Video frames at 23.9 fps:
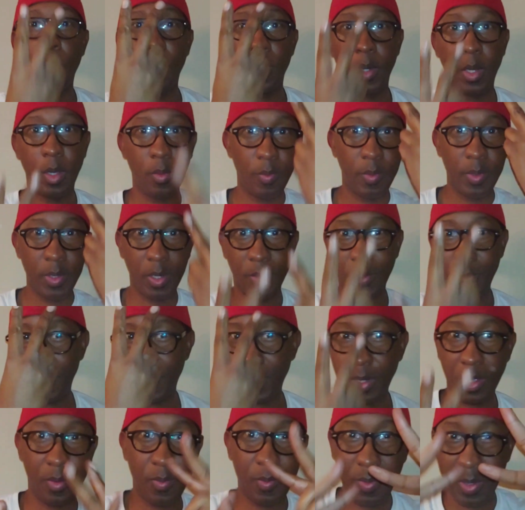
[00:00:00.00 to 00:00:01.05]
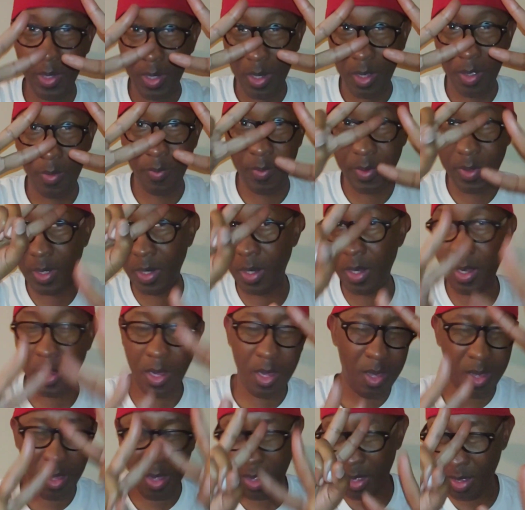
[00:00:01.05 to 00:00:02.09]
What up, what up, what up, what up, what
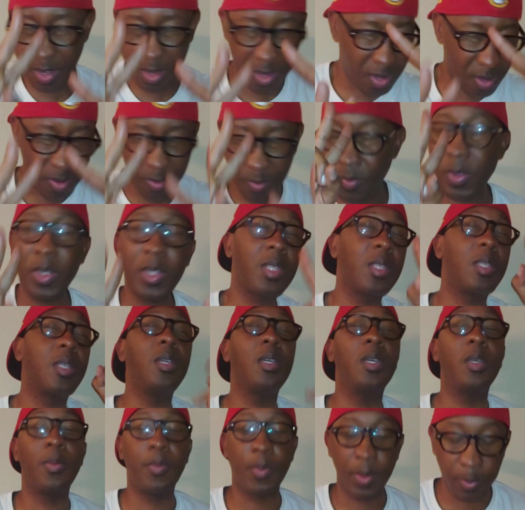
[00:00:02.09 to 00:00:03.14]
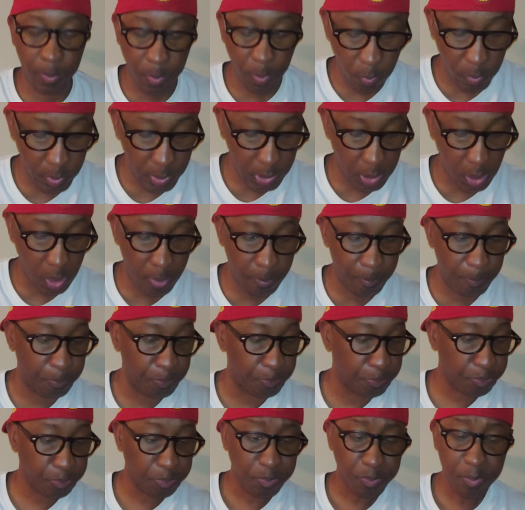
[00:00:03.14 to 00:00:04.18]
up? What's good, people? What's up?
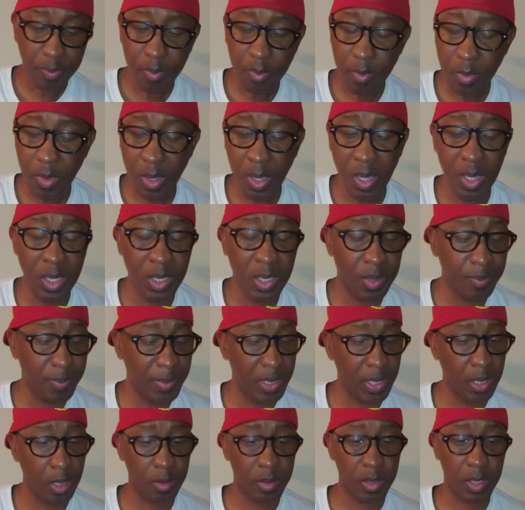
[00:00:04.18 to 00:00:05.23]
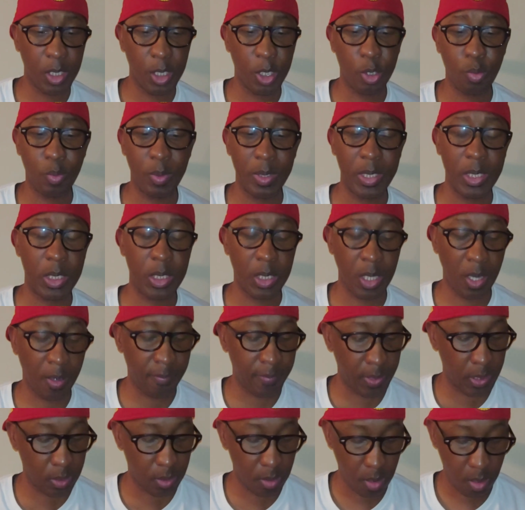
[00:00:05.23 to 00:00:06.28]
It's me,
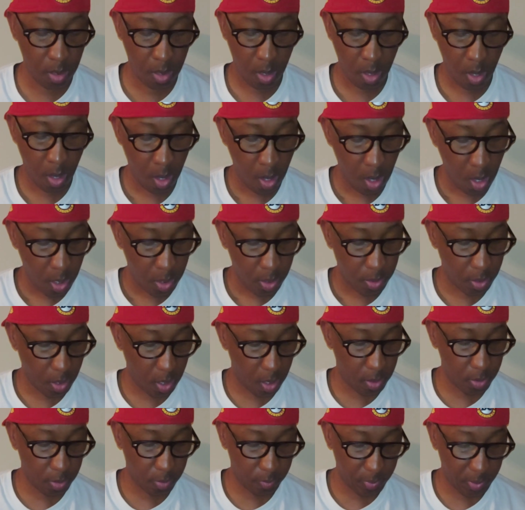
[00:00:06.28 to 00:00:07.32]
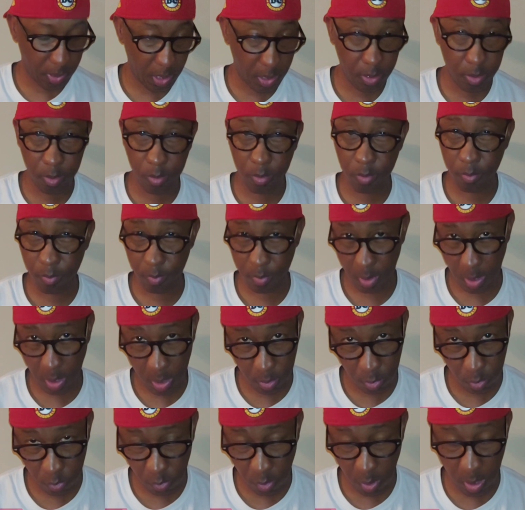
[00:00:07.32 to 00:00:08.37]
elteddy27. Y'all know what I do. I
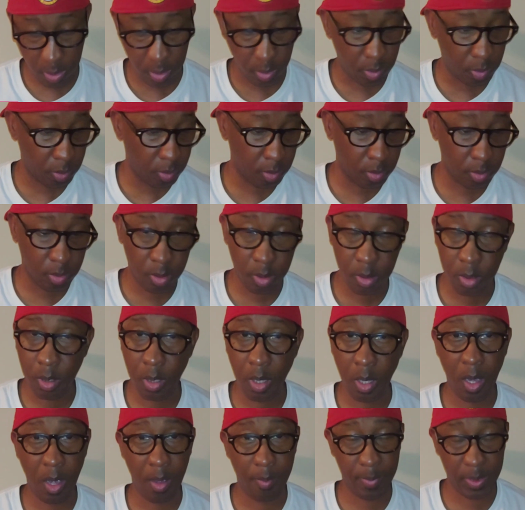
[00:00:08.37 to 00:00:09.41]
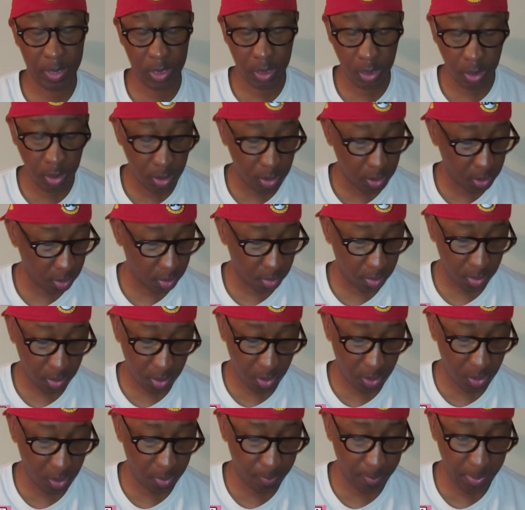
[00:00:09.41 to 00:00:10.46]
do chronicles. I'm a teacher
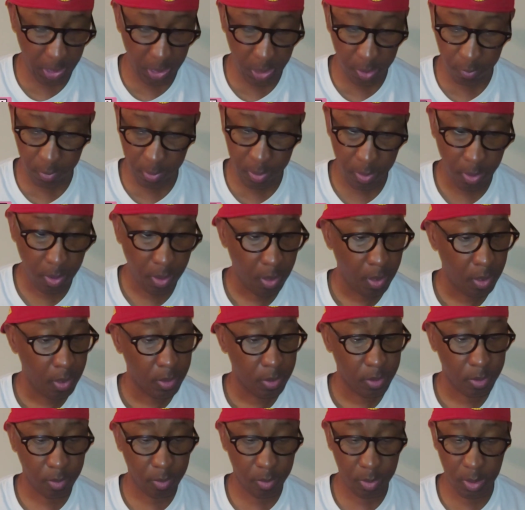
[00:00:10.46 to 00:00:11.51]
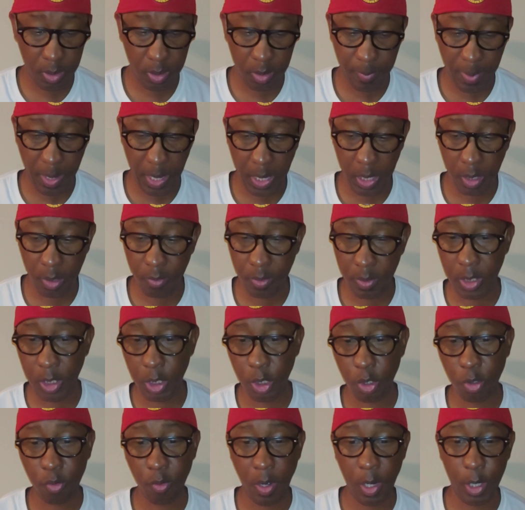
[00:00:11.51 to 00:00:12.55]
and I'm angry. So these are my Angry
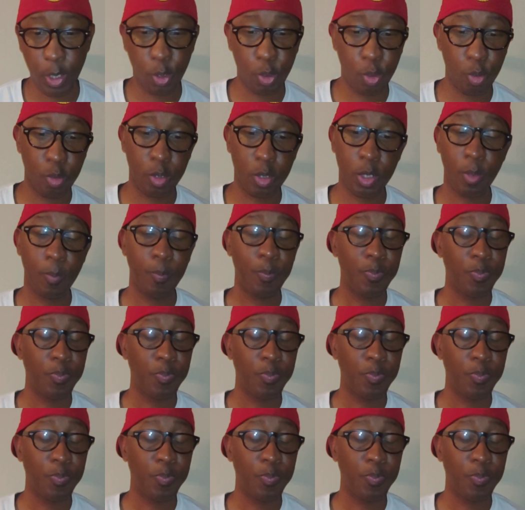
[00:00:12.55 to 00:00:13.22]
Teacher Chronicles.